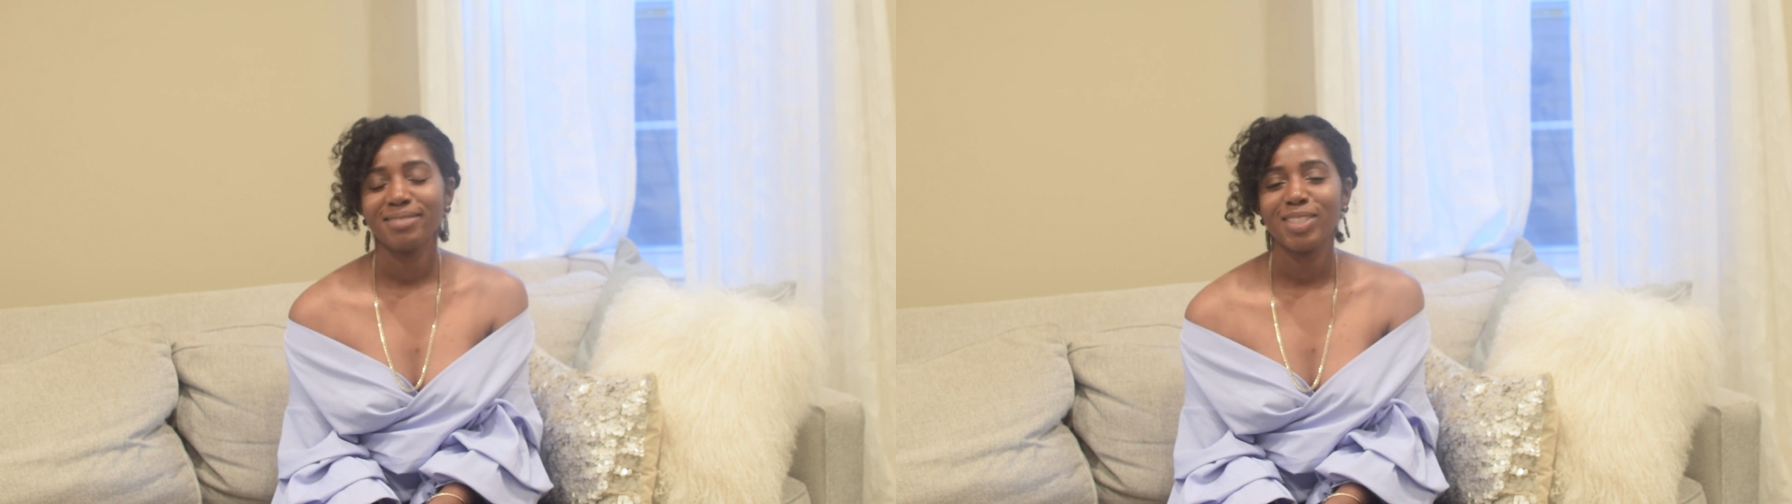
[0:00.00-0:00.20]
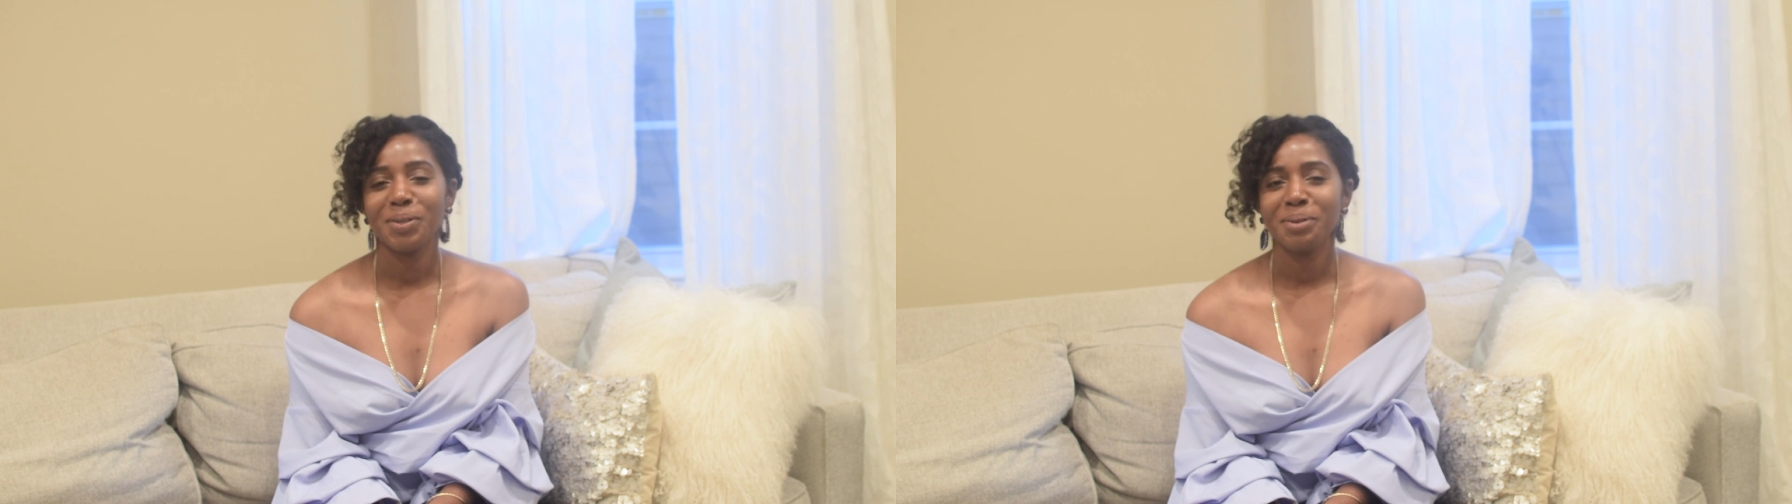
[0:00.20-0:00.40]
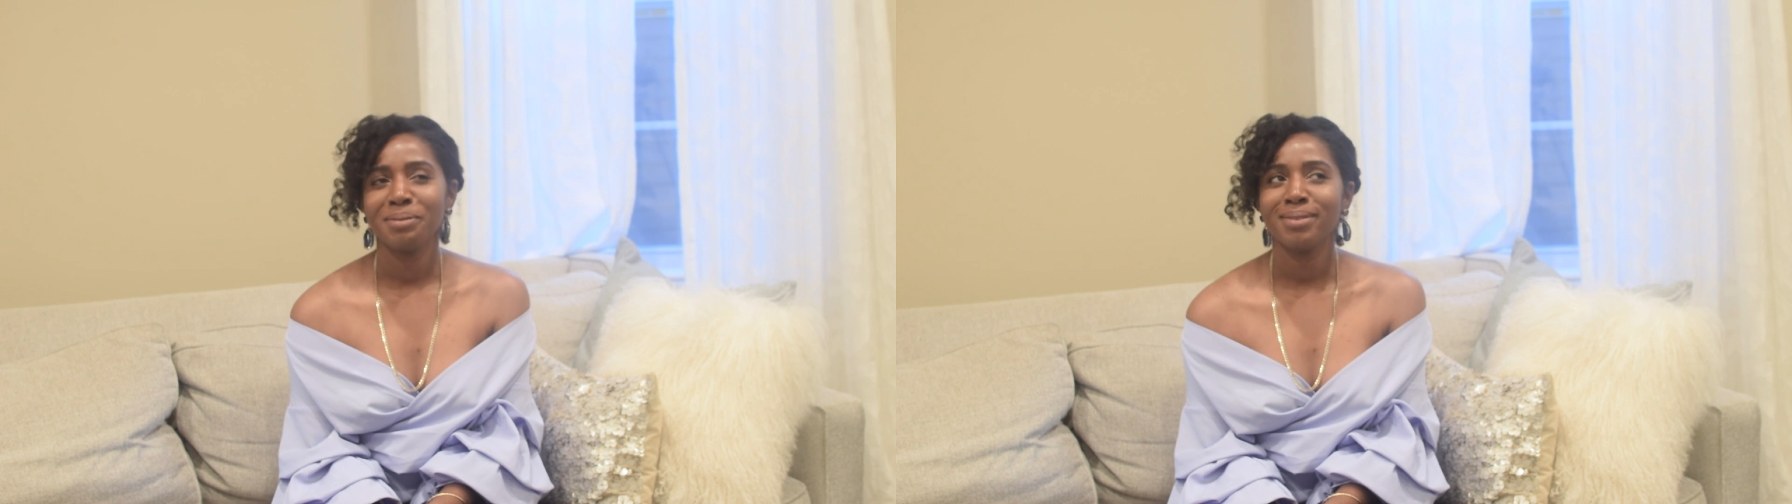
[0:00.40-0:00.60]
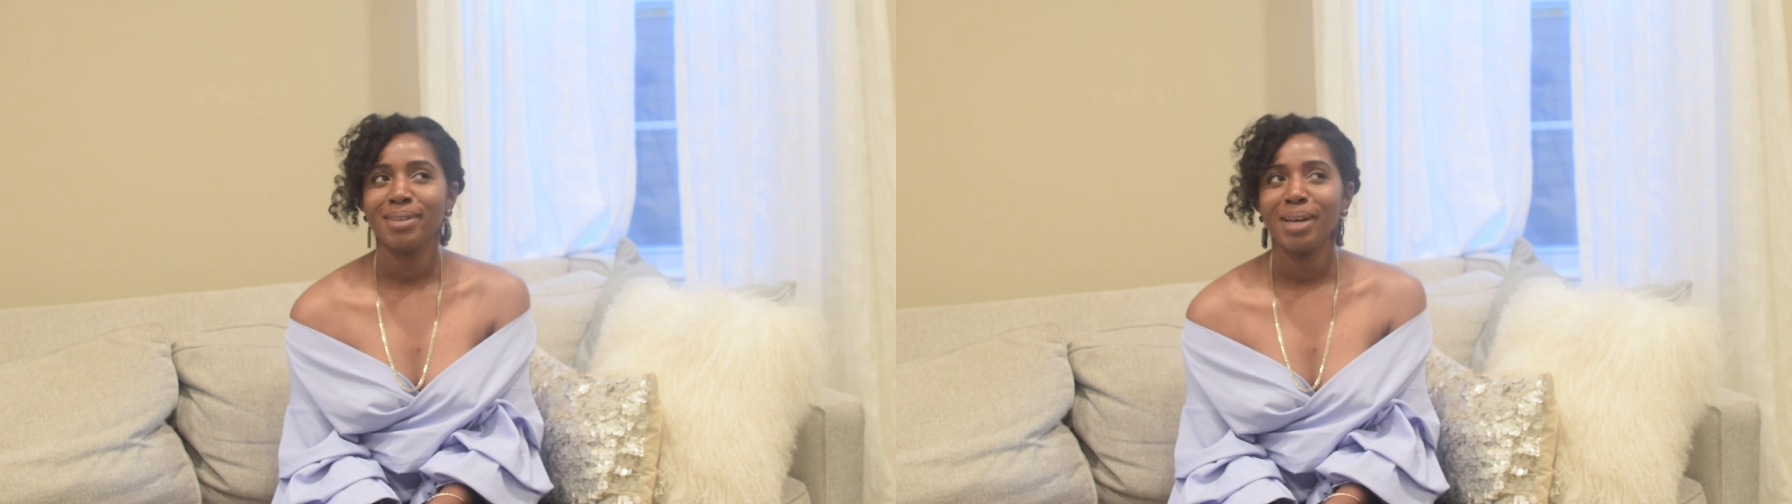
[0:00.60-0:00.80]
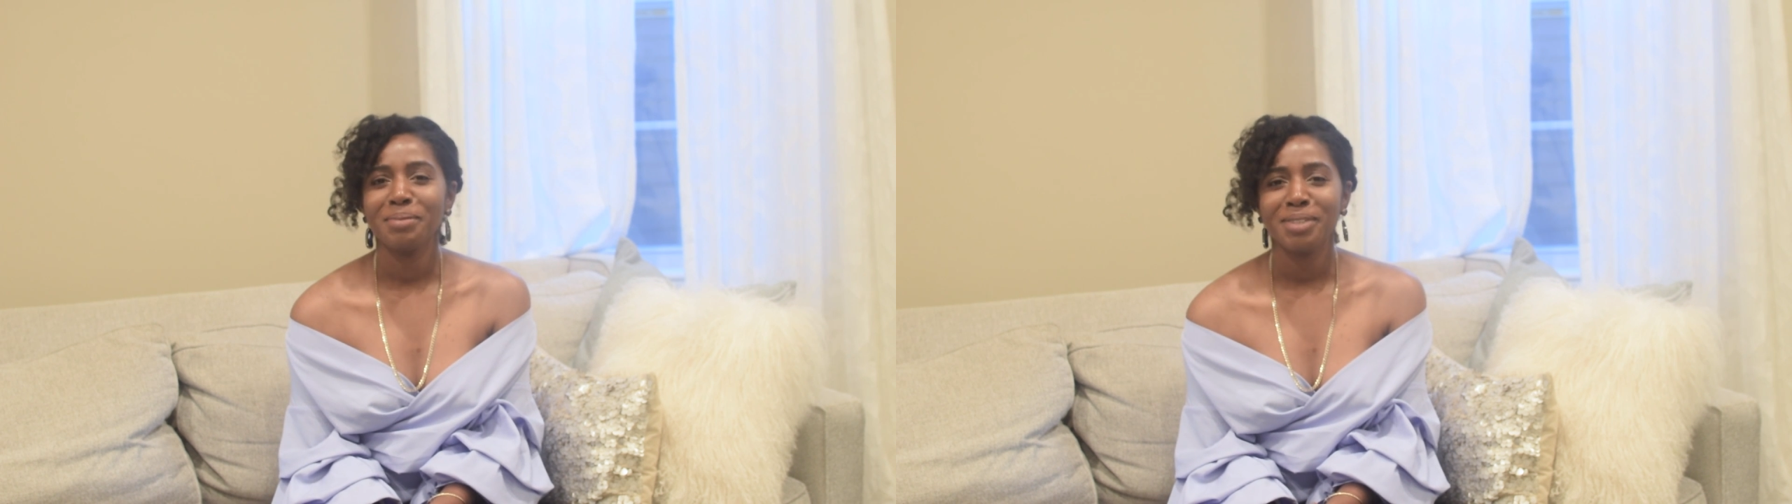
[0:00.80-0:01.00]
So
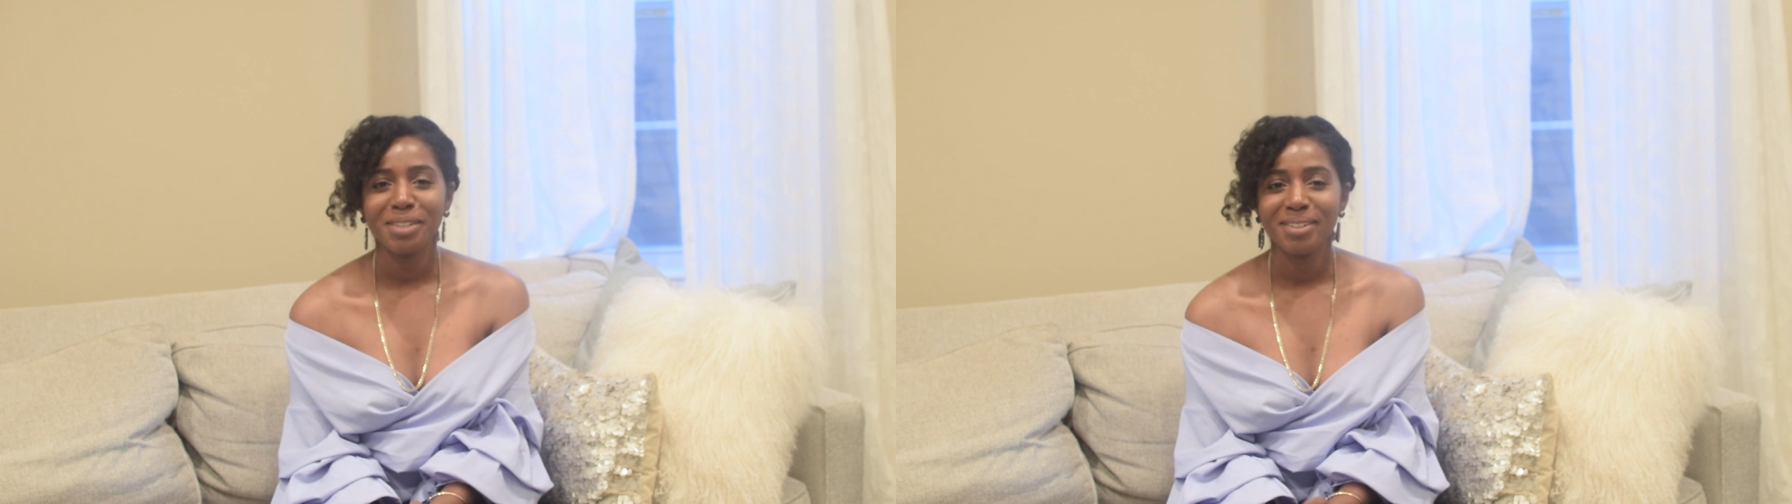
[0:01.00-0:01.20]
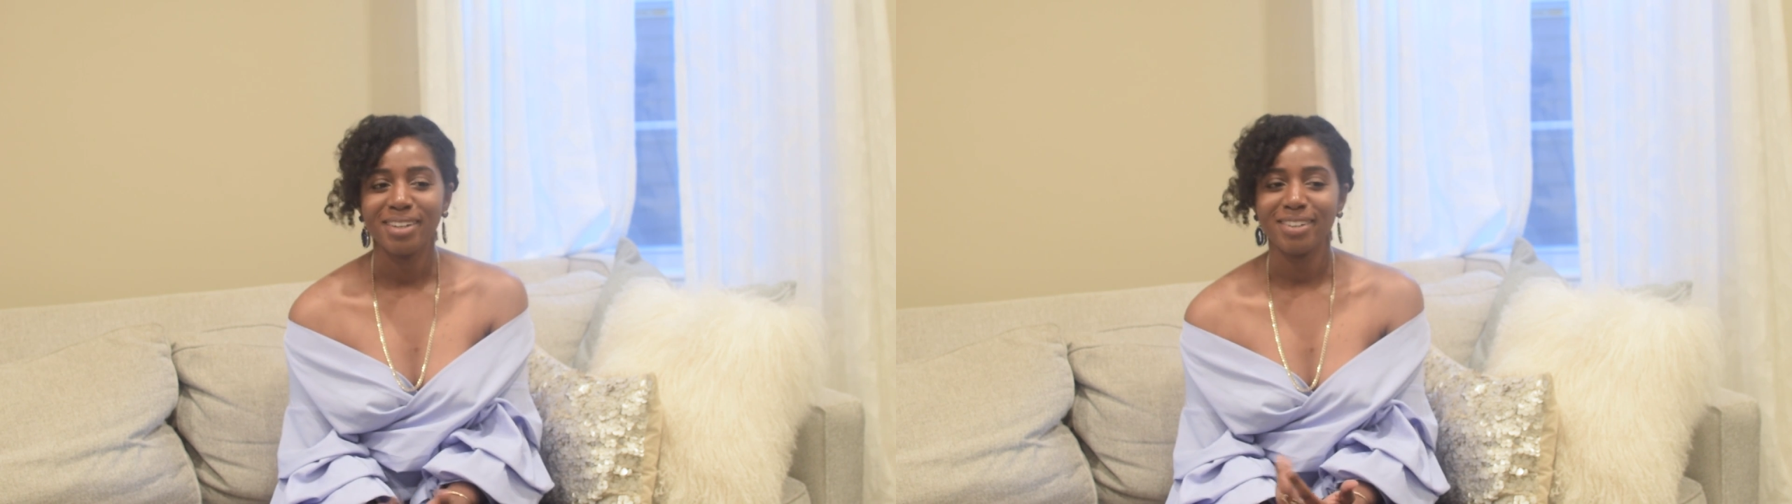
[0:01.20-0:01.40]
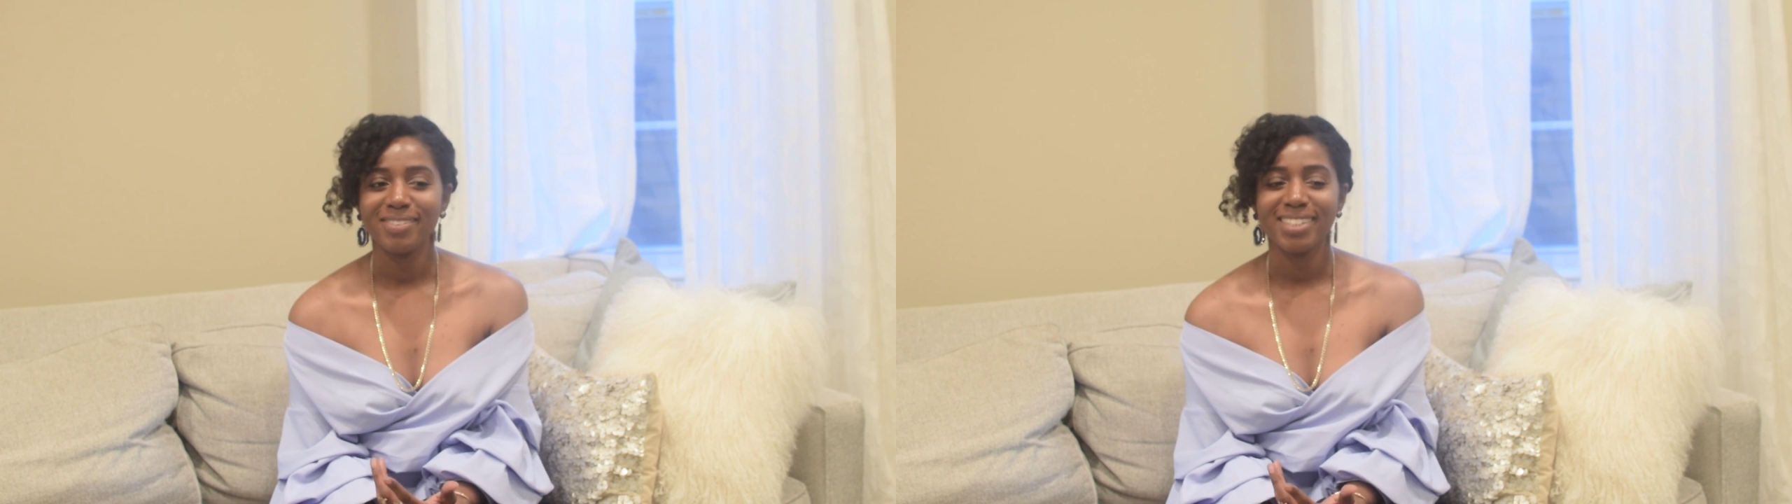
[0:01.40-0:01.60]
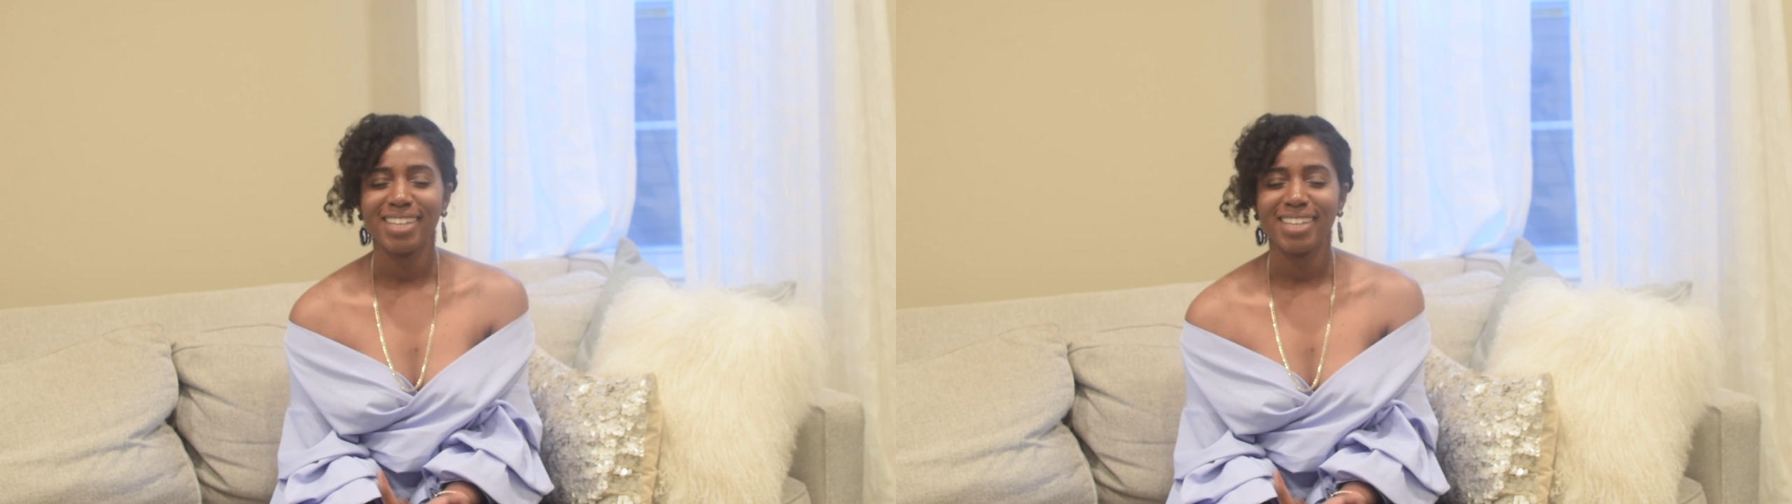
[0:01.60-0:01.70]
I'm a little nervous.